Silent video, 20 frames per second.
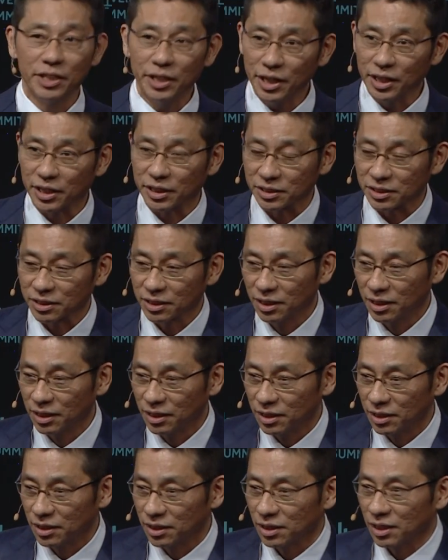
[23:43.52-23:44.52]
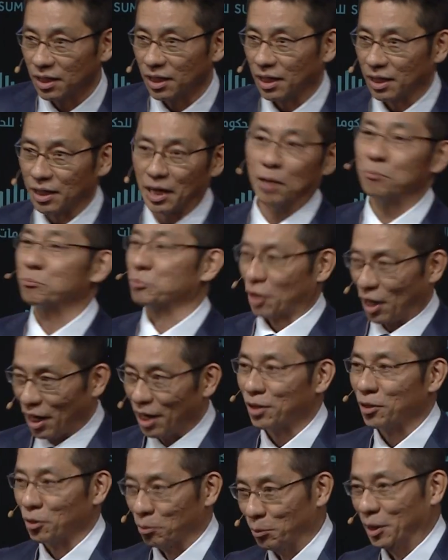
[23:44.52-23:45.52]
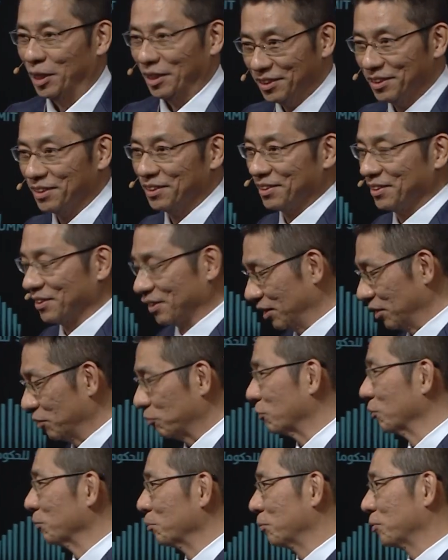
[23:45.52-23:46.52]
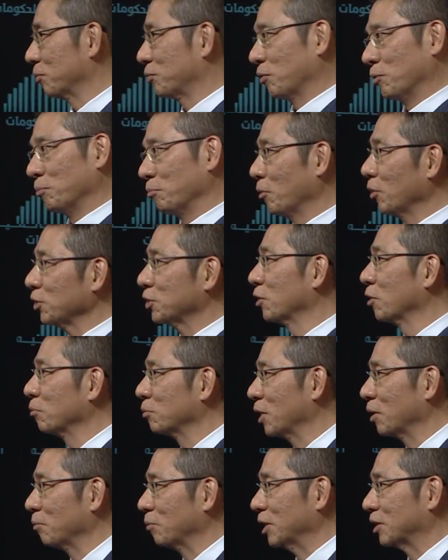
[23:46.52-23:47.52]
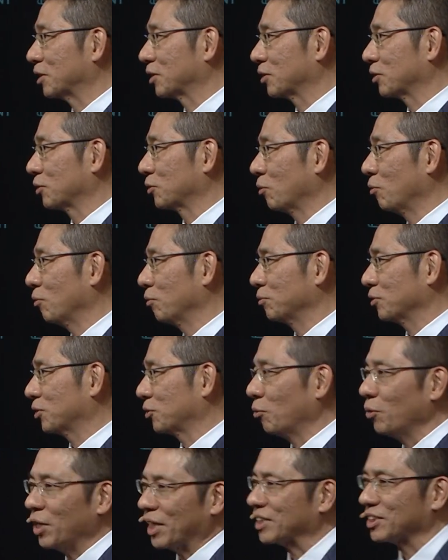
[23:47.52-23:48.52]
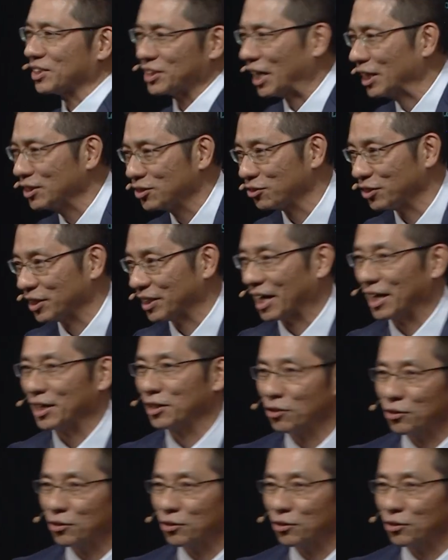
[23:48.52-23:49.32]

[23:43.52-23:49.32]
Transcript: years. And I'm proud of it. For most of them, it's so eccentric, I